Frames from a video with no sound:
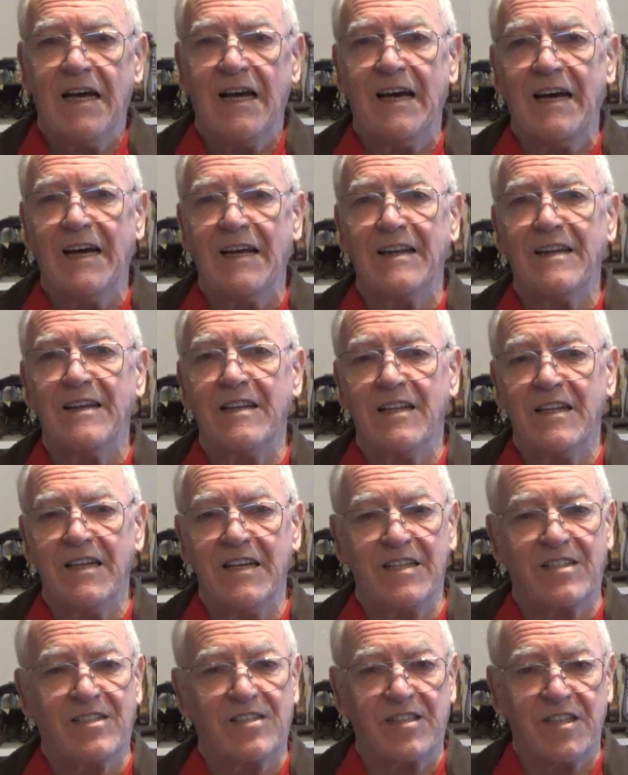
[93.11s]
and
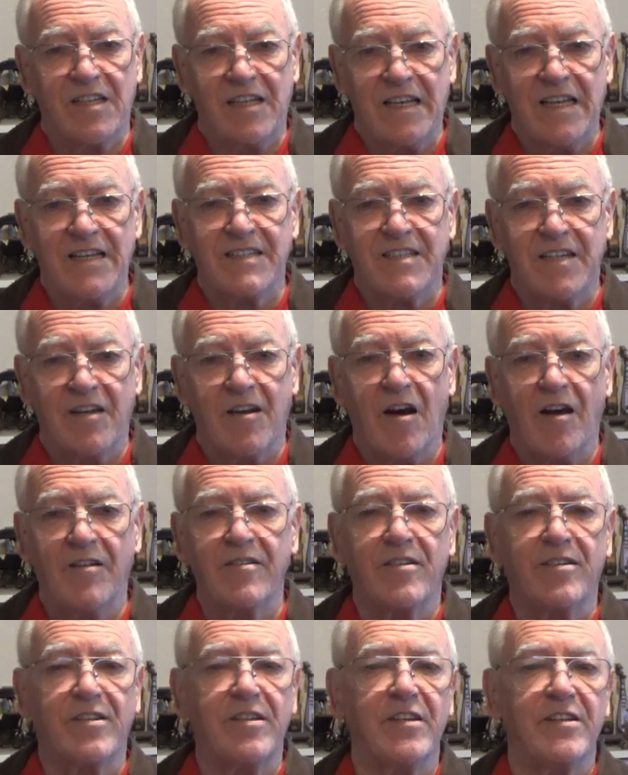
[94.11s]
it's less than
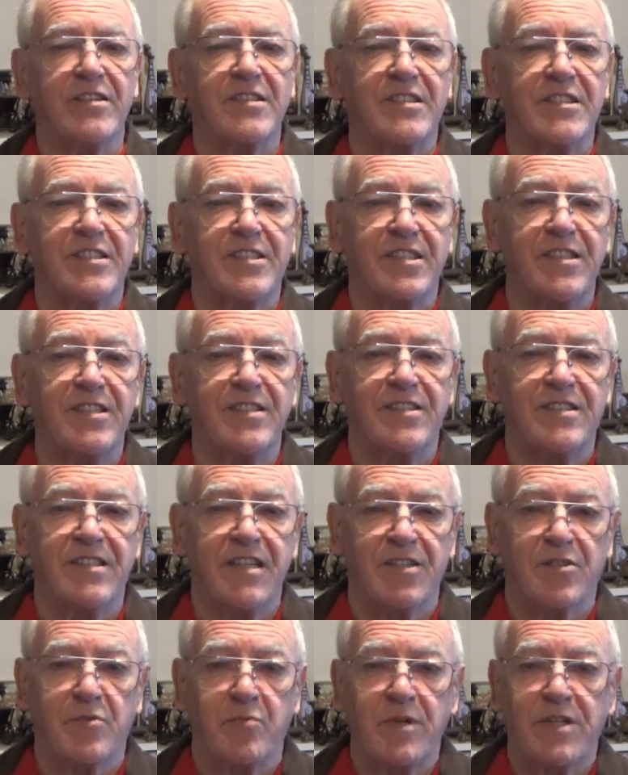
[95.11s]
100 years since
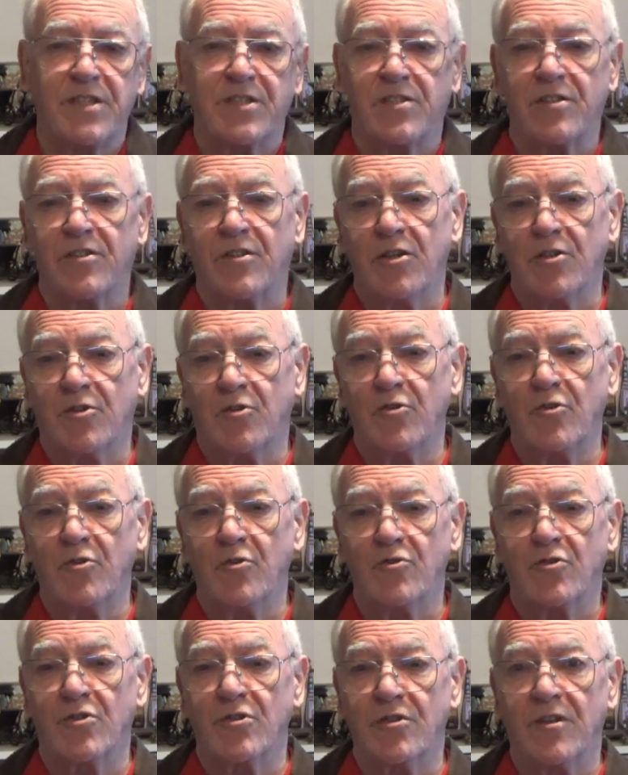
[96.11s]
they switched to
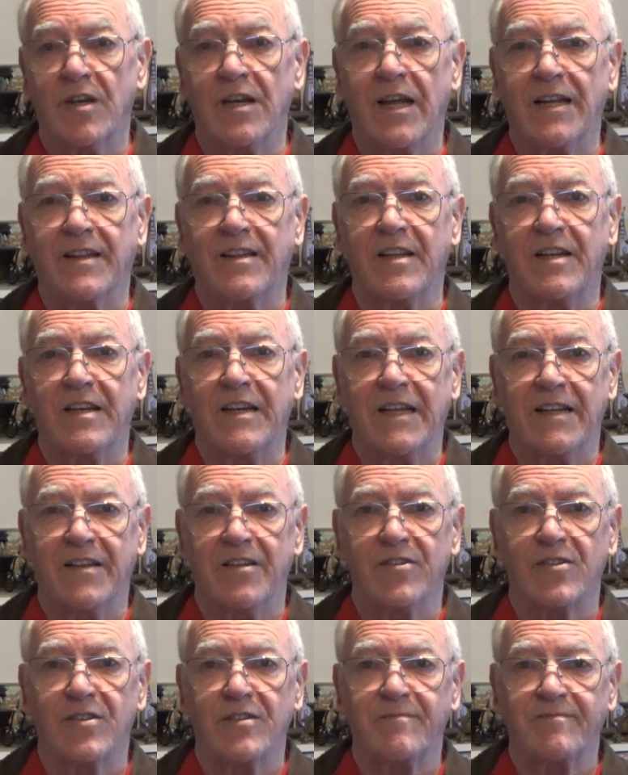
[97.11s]
use the Latin
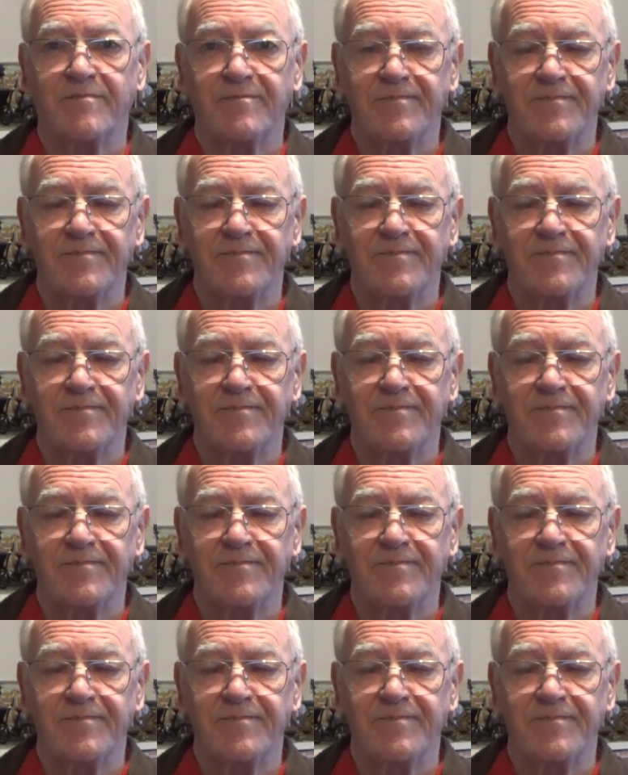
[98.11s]
letters.